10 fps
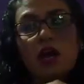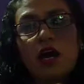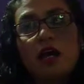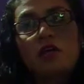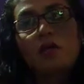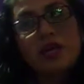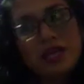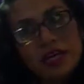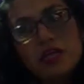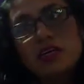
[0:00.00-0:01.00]
and
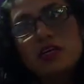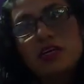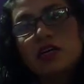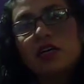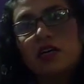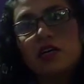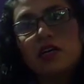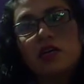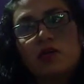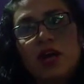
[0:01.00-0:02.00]
we
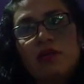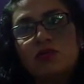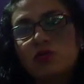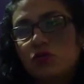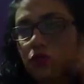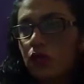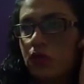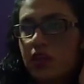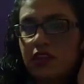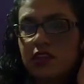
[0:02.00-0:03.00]
have to do
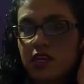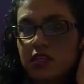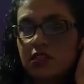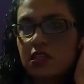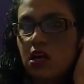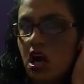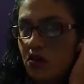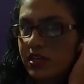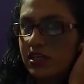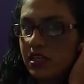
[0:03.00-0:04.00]
the things
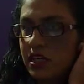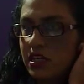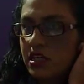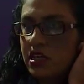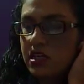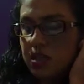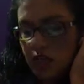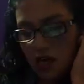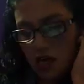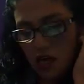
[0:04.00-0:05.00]
correctly.
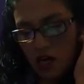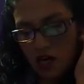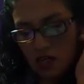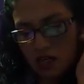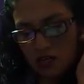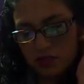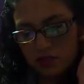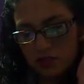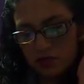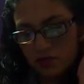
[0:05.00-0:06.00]

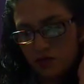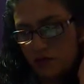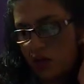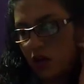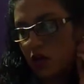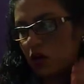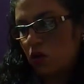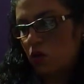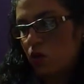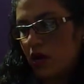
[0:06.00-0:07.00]
um,
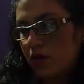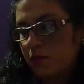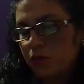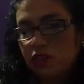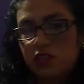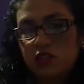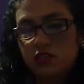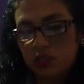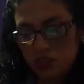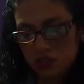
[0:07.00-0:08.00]
One
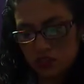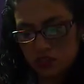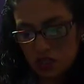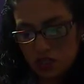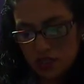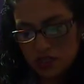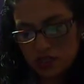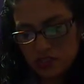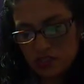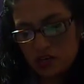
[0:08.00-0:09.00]
important thing
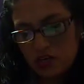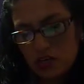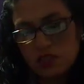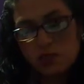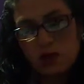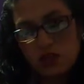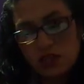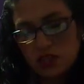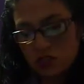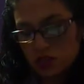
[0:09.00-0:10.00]
is disconnect
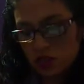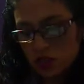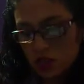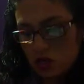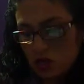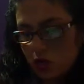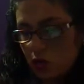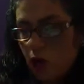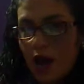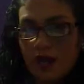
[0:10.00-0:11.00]
plugs.
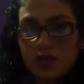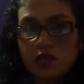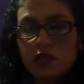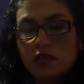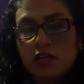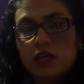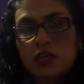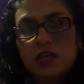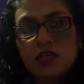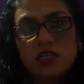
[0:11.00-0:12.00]
Why?
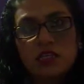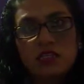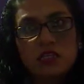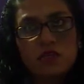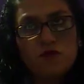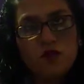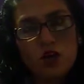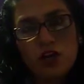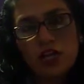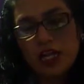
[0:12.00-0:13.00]
This is
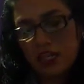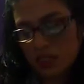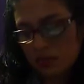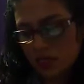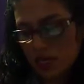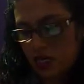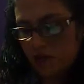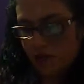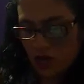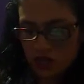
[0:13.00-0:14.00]
for eliminate
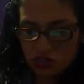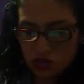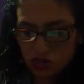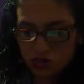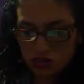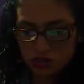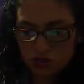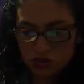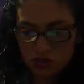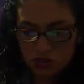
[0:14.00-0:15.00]
fire sources.